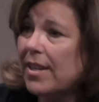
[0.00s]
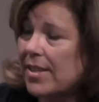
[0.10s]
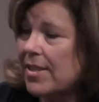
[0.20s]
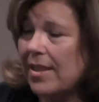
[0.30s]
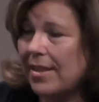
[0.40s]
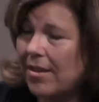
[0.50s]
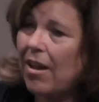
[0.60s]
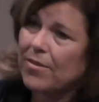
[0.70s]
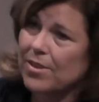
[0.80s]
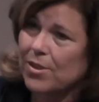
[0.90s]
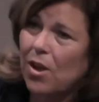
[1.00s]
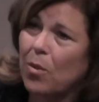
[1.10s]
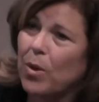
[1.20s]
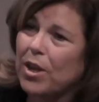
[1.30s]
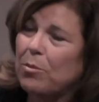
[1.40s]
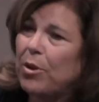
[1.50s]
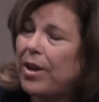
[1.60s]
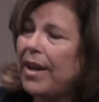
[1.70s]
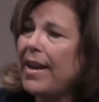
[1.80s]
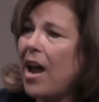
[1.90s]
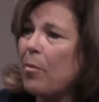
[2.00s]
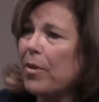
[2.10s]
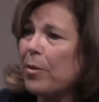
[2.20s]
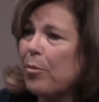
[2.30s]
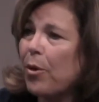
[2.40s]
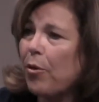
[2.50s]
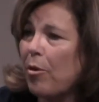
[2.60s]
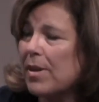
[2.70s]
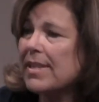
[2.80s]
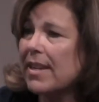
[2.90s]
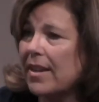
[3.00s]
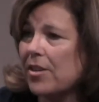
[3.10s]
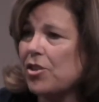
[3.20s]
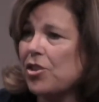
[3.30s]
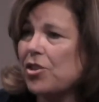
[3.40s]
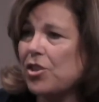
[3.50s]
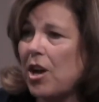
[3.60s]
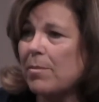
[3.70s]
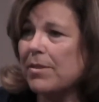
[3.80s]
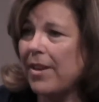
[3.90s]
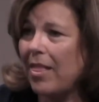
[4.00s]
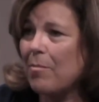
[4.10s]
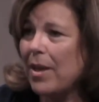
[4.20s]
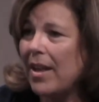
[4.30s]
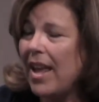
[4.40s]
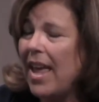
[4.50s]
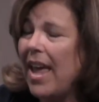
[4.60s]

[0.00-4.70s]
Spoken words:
the office is called One Community now, but the program is Connections Job Development.